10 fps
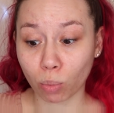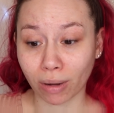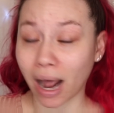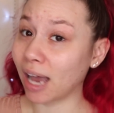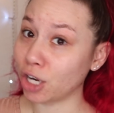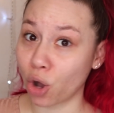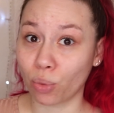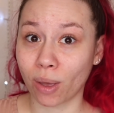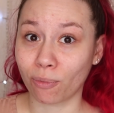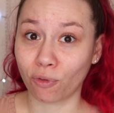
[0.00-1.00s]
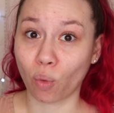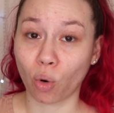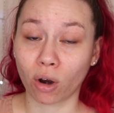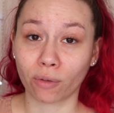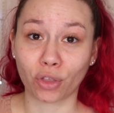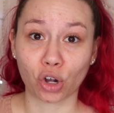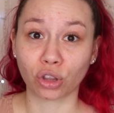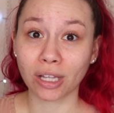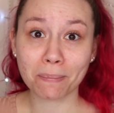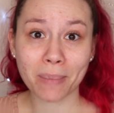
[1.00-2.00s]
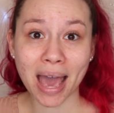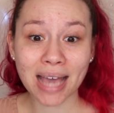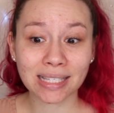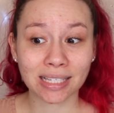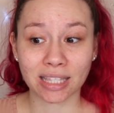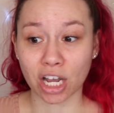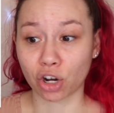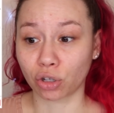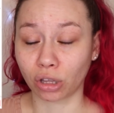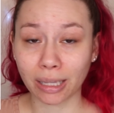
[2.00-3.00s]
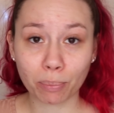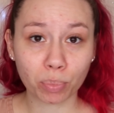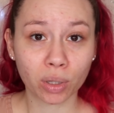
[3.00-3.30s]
but I know them for their lip mask, their lip